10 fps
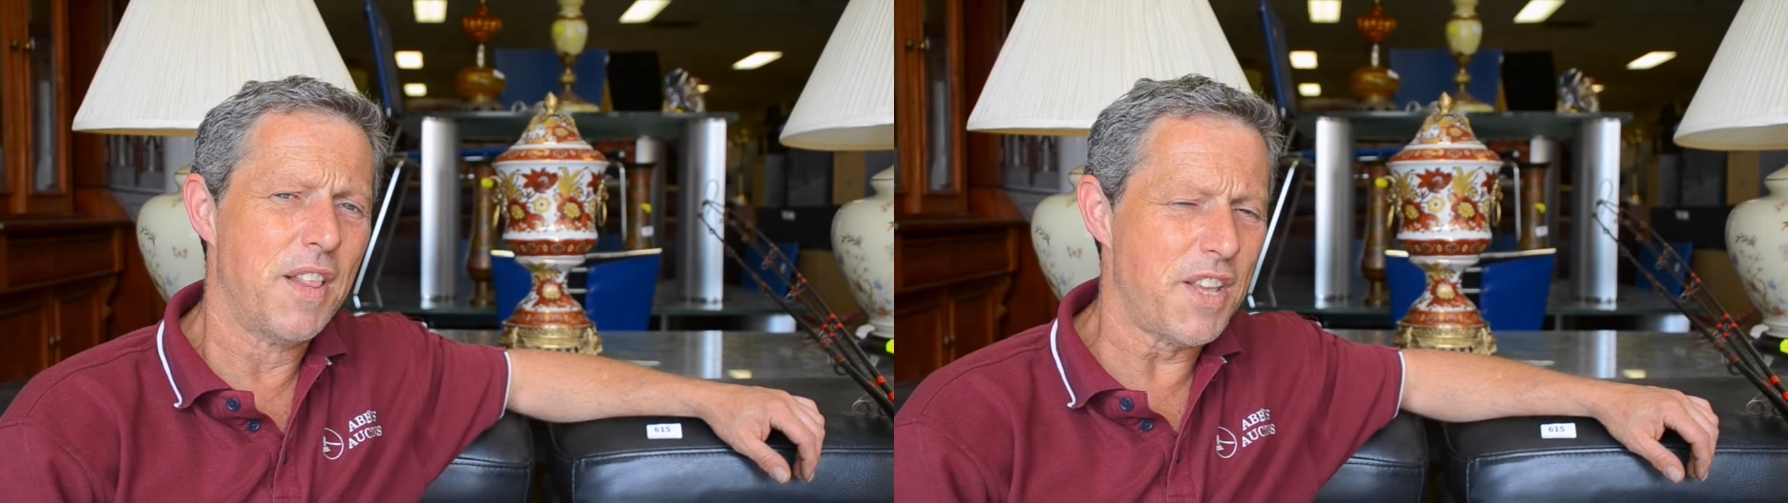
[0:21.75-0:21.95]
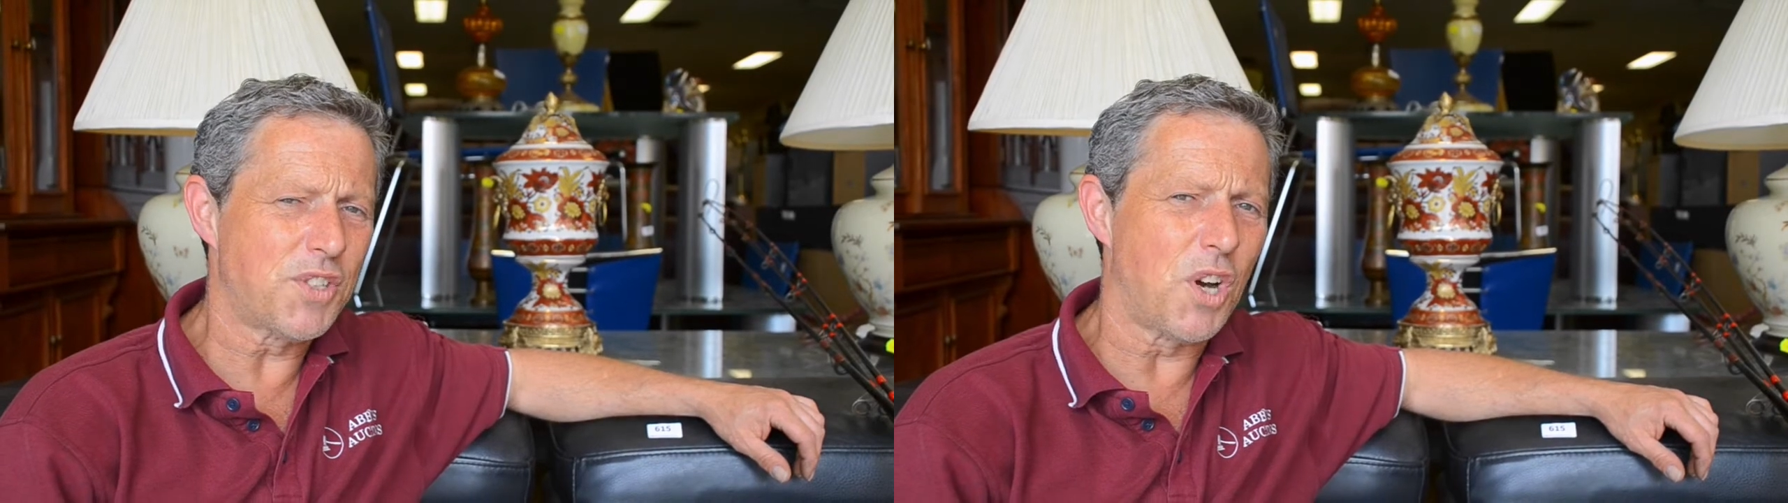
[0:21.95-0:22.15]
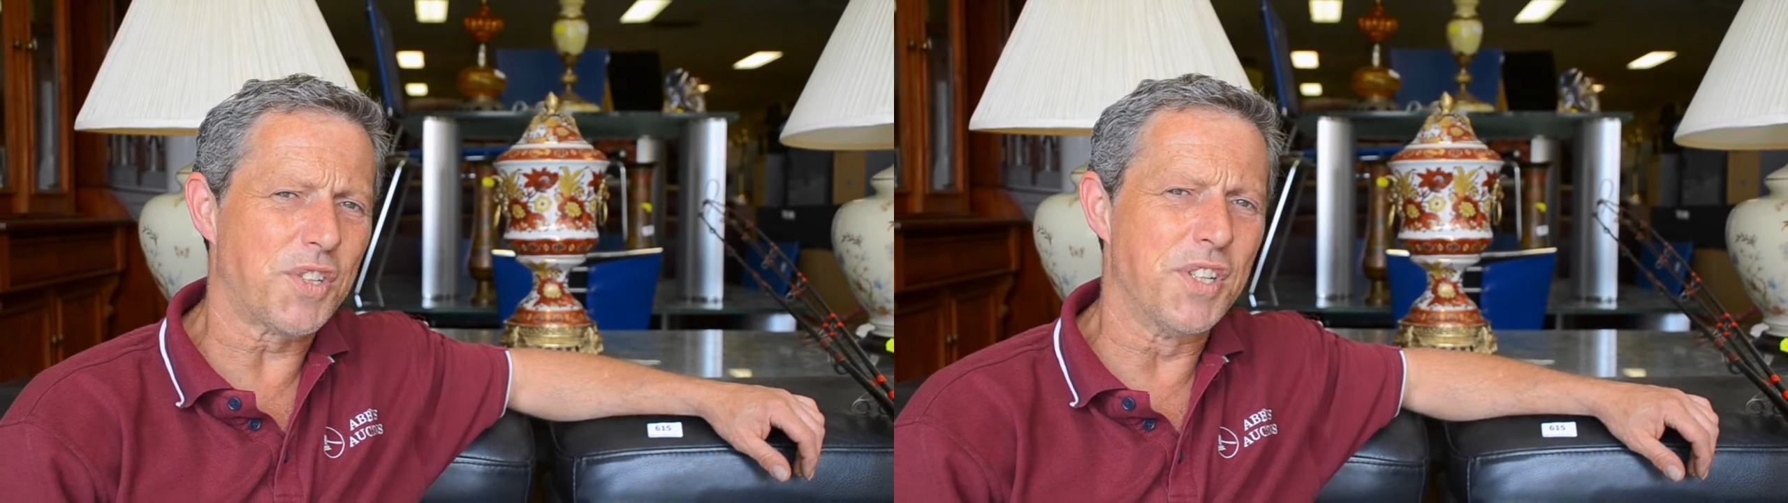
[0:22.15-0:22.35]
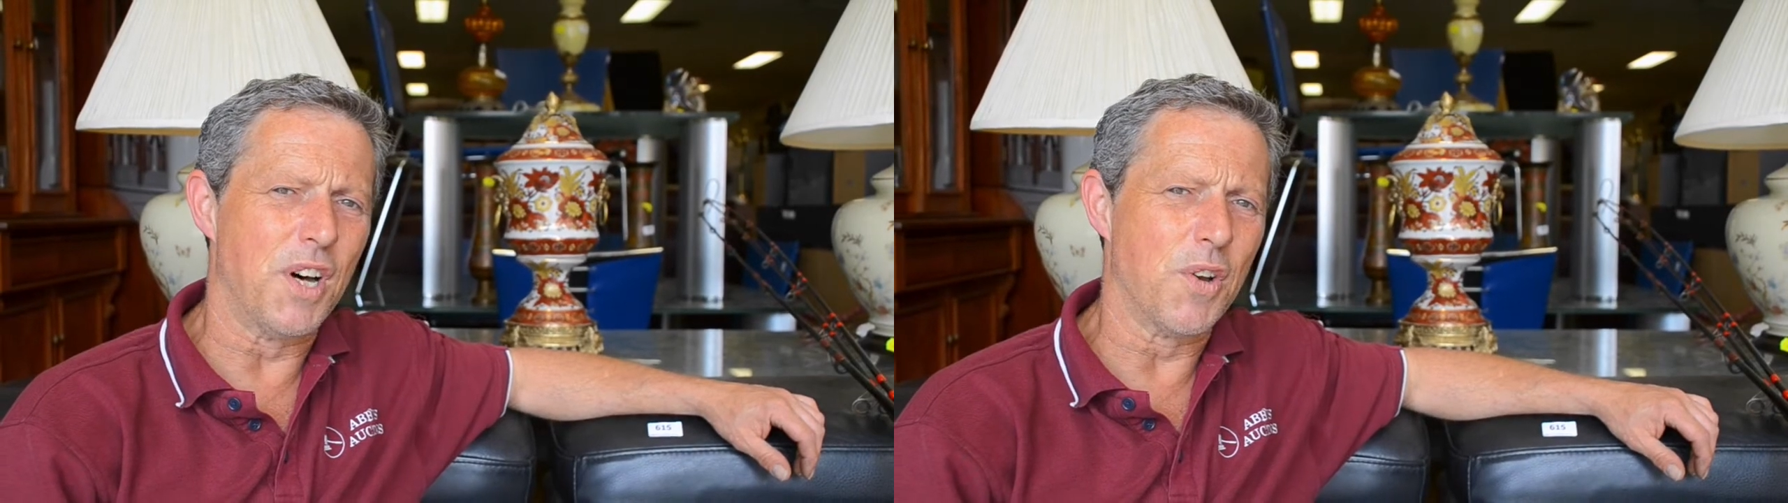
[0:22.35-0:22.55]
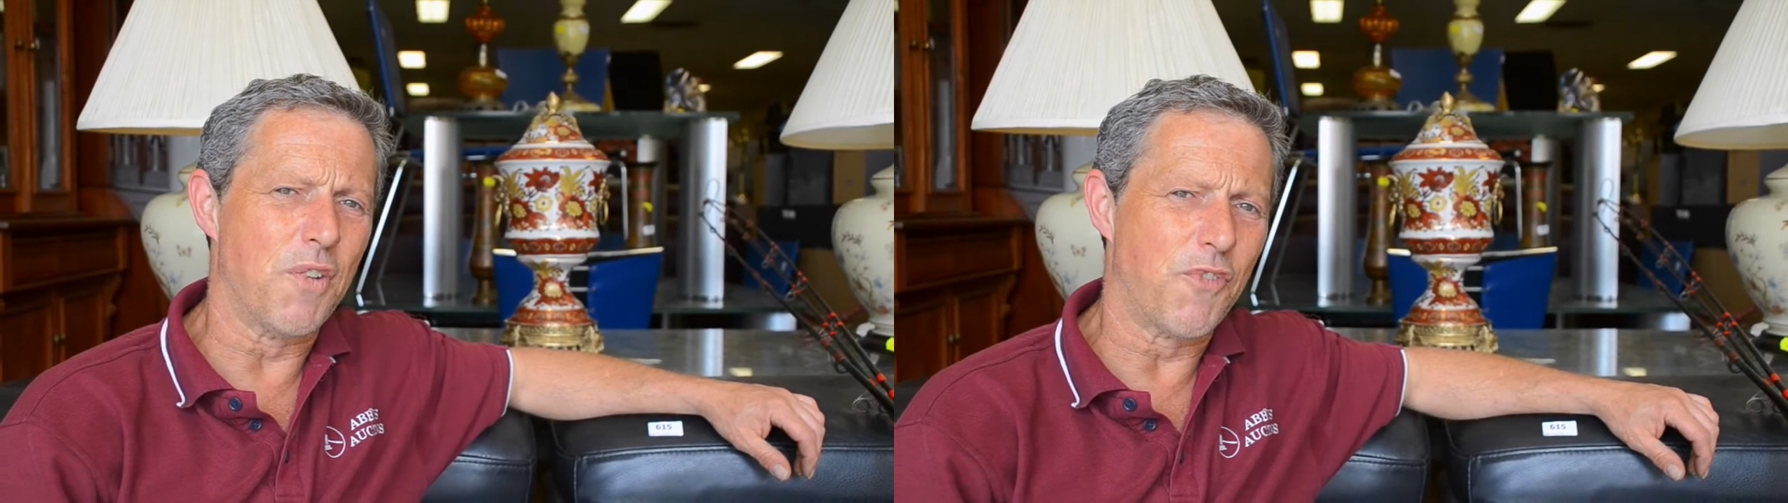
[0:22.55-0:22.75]
This auction
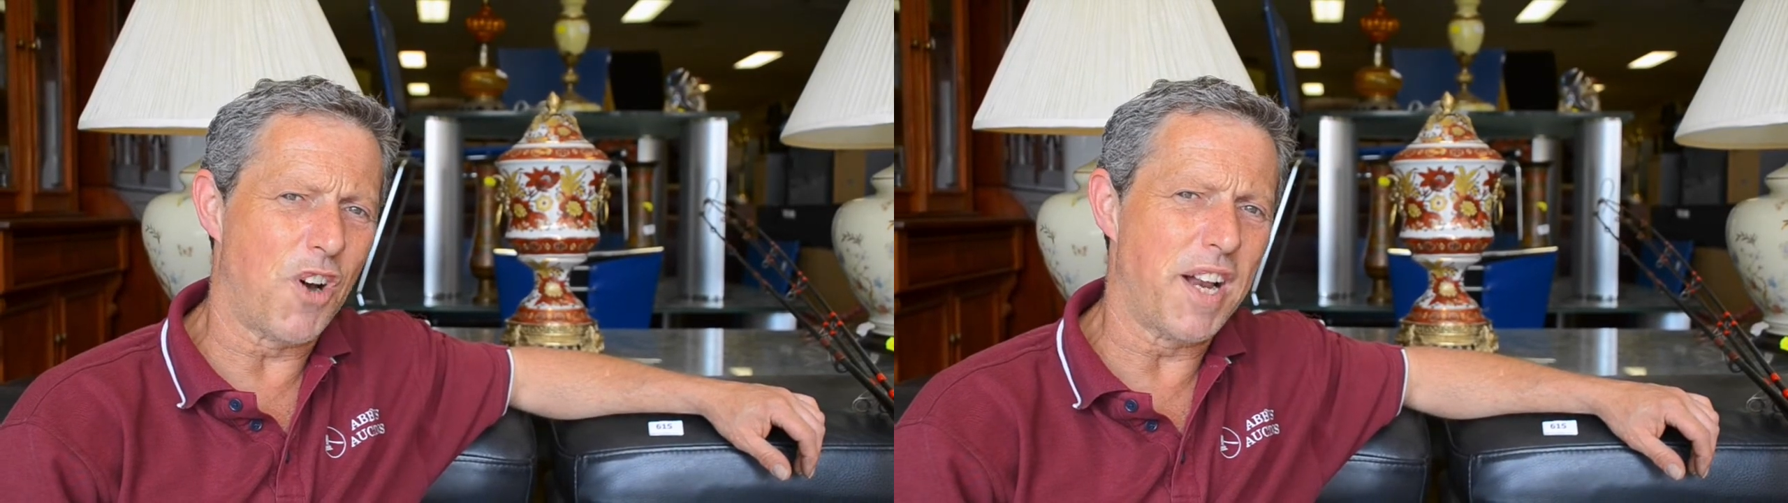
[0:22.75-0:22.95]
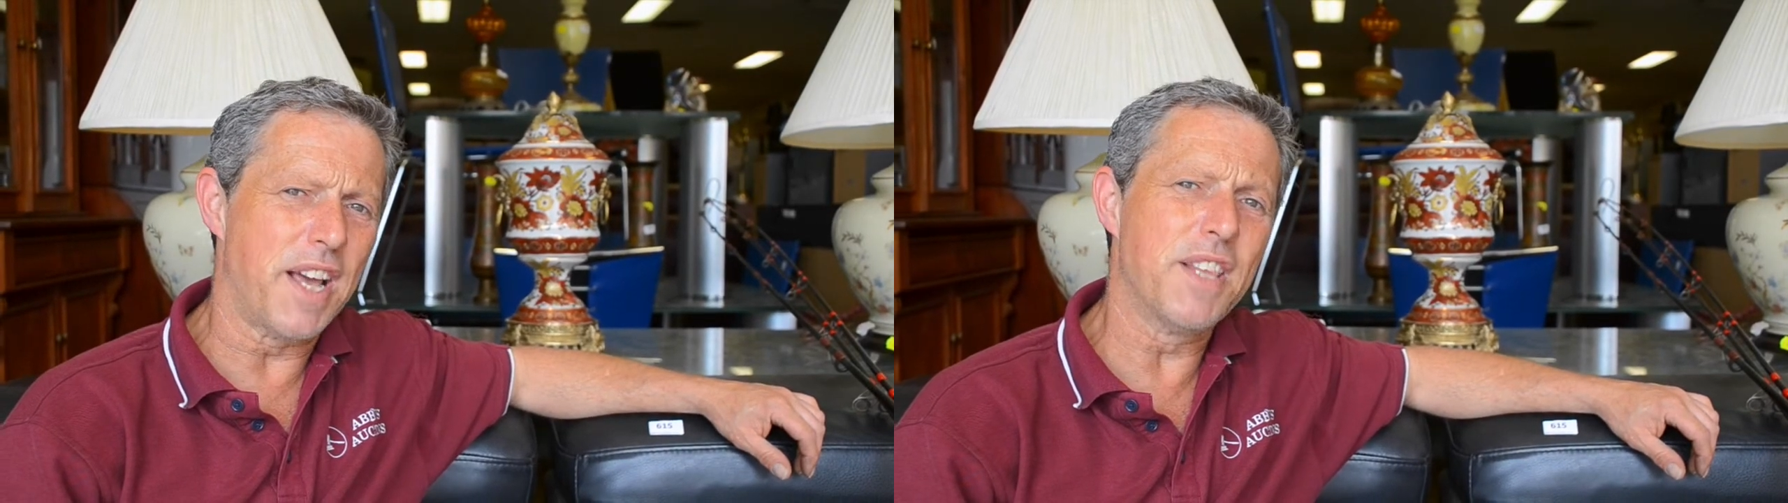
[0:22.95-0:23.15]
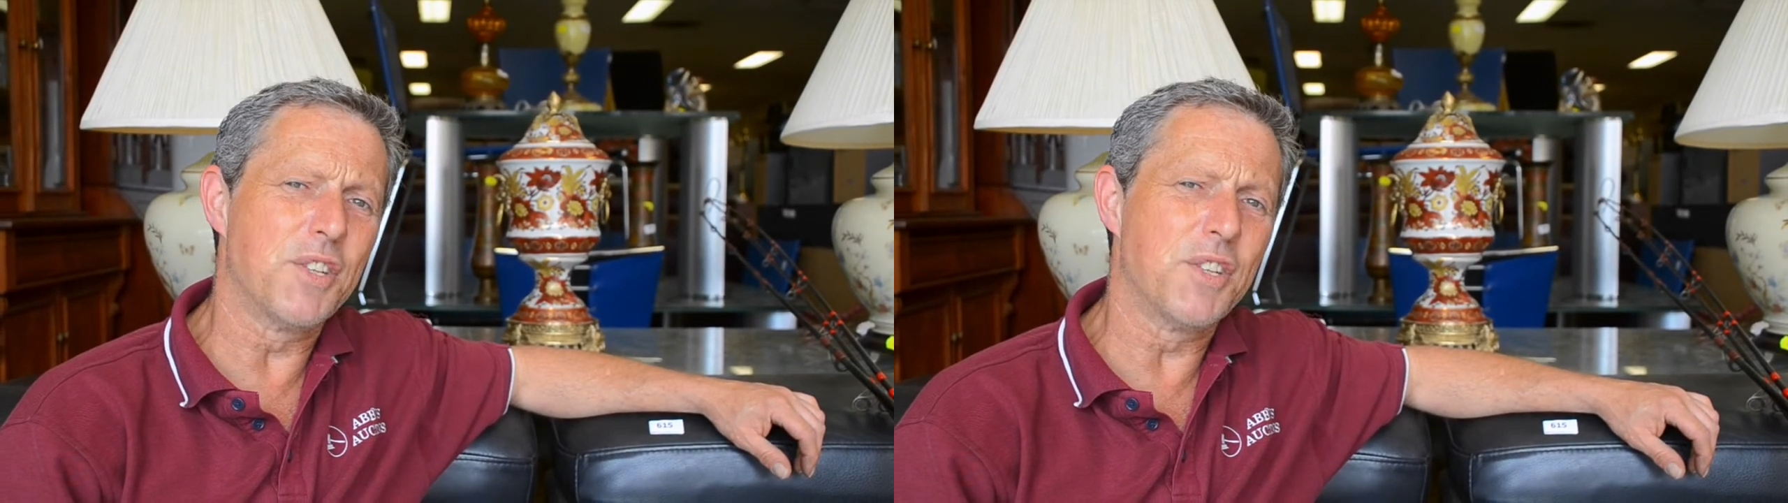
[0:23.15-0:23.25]
held on Friday